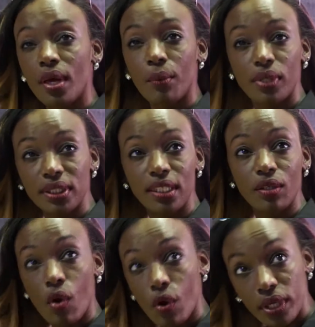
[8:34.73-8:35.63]
I
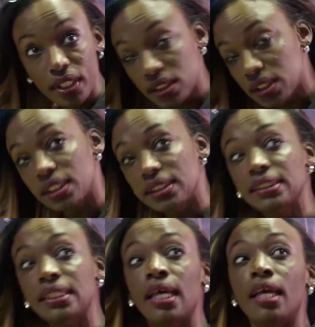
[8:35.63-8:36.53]
wanted orange
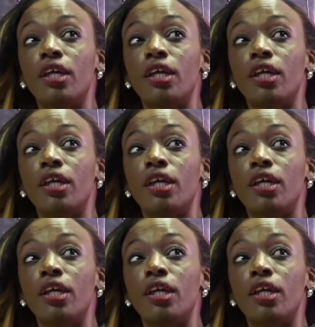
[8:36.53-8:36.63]
because,